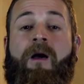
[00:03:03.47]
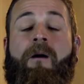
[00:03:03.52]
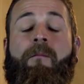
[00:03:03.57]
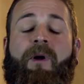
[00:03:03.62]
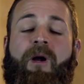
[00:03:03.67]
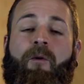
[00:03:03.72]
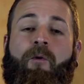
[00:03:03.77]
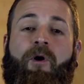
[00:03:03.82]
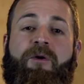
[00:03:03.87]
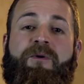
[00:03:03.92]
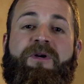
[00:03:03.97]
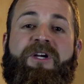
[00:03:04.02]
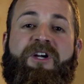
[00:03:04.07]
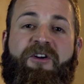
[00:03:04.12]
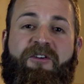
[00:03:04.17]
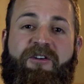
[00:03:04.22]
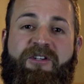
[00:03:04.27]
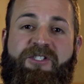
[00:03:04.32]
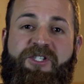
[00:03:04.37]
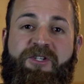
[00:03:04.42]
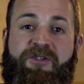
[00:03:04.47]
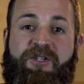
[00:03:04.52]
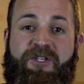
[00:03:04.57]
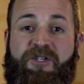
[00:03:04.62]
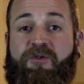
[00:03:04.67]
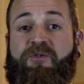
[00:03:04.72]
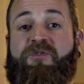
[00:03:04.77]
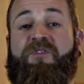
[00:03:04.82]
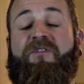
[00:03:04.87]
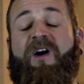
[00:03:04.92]
But I want to encourage you to
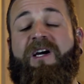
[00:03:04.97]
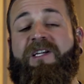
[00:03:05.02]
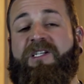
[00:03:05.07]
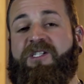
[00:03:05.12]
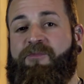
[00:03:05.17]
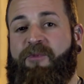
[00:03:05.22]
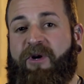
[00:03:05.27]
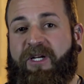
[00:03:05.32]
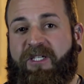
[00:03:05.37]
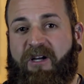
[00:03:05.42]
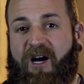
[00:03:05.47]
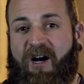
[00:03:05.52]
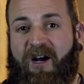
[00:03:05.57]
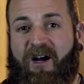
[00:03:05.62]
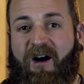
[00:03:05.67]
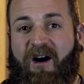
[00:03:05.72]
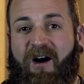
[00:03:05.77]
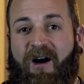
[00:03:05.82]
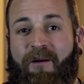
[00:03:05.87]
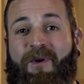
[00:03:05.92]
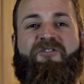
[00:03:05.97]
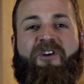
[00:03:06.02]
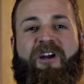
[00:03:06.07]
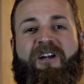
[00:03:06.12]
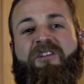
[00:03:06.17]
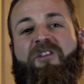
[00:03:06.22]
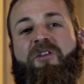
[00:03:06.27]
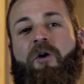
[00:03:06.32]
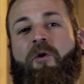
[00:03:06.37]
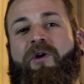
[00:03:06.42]
use findaspring.com, try
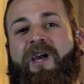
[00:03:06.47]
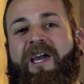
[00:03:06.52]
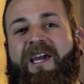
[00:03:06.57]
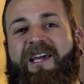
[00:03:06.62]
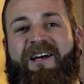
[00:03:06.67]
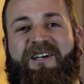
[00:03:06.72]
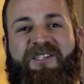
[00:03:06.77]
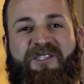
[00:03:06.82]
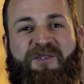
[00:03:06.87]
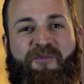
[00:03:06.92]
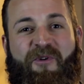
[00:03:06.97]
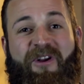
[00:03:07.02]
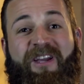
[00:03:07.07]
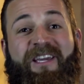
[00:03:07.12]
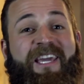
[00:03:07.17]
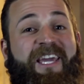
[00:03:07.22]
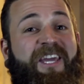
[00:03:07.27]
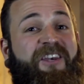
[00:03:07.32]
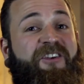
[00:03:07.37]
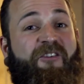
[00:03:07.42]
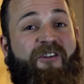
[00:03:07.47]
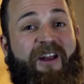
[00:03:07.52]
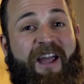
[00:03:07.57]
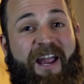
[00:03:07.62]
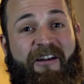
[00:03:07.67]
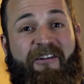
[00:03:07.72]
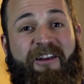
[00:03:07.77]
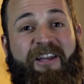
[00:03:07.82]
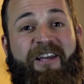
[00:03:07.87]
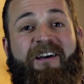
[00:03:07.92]
to locate a spring in your
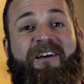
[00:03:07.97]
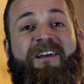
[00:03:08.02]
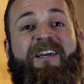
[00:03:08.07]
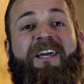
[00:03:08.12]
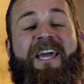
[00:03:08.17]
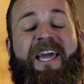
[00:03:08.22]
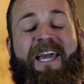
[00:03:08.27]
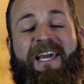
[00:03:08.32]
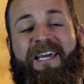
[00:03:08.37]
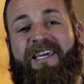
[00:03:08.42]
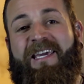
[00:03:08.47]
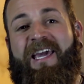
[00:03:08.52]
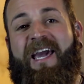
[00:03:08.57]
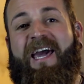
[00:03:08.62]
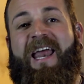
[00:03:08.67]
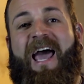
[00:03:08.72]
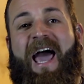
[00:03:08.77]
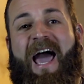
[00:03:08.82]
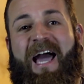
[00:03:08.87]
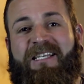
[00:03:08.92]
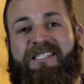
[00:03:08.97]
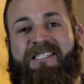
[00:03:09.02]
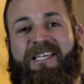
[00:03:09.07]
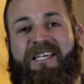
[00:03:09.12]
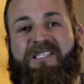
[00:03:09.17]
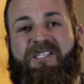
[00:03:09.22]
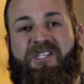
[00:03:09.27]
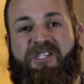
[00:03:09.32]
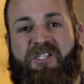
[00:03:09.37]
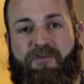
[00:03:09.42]
area and get
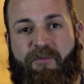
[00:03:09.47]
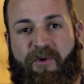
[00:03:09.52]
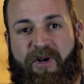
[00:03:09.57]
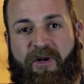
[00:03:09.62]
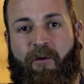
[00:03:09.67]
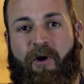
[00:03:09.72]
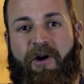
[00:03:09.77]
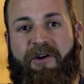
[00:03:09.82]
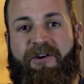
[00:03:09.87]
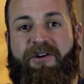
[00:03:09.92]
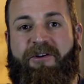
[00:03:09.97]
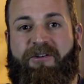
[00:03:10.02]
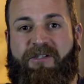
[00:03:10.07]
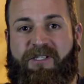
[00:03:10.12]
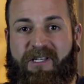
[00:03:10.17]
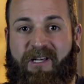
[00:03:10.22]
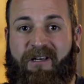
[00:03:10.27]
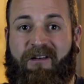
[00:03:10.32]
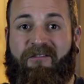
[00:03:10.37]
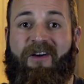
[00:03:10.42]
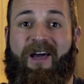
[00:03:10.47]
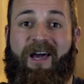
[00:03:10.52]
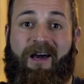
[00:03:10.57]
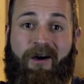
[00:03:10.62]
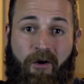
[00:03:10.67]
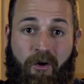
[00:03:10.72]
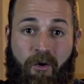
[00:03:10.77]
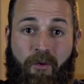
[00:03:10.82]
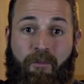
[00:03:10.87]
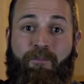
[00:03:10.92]
access to spring water yourself at
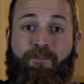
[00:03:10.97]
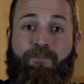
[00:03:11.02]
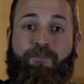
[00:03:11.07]
home.